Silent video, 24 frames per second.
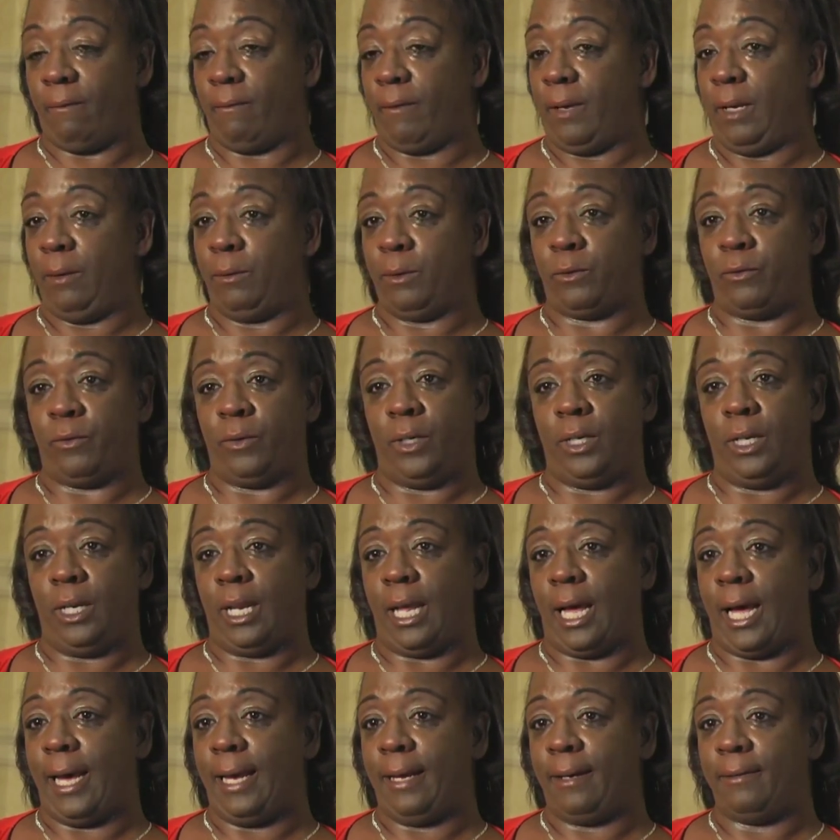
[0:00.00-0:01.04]
He was full of
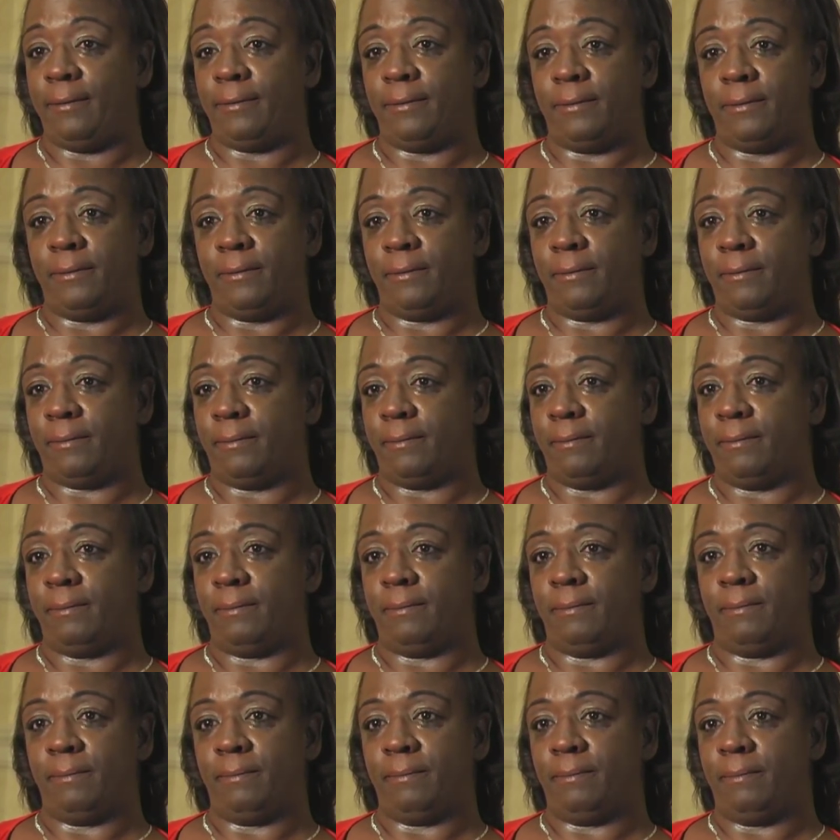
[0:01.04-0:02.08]
life.
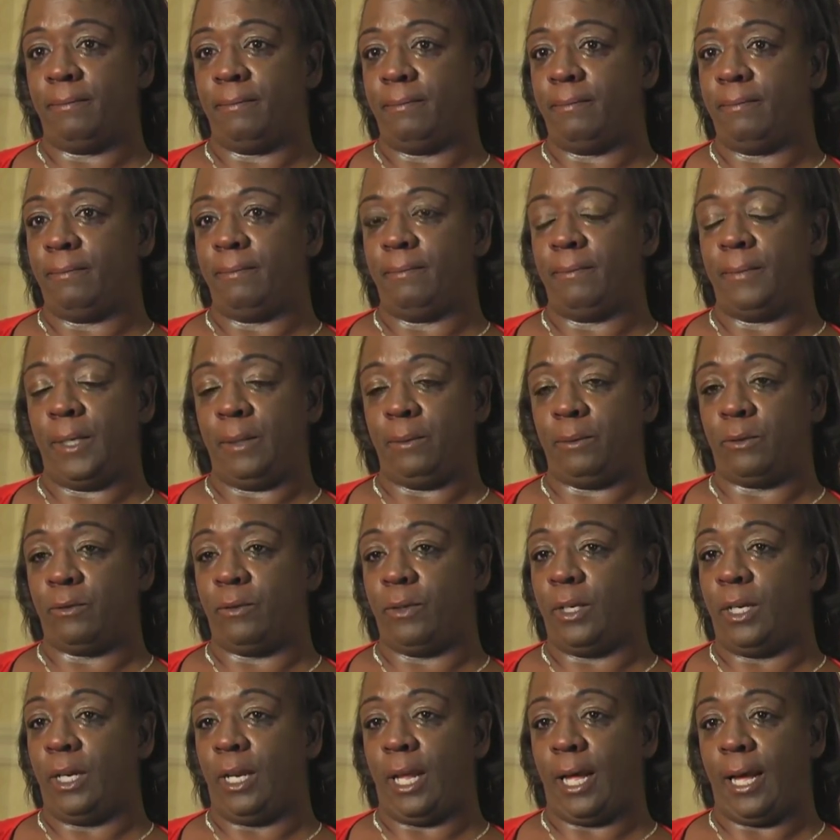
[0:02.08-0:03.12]
He was
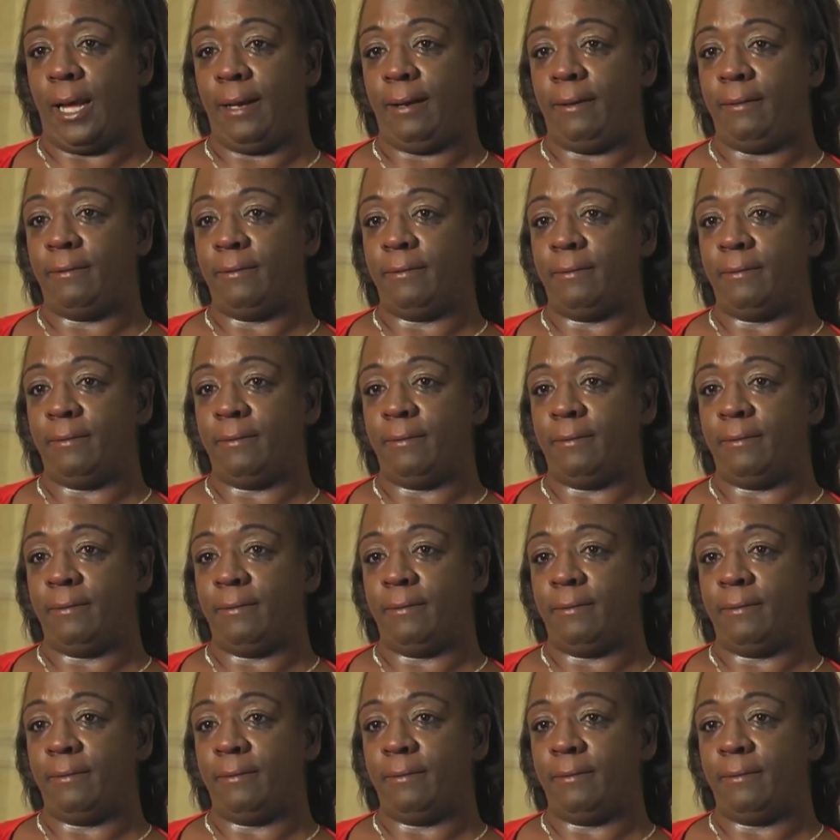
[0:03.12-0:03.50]
full of life.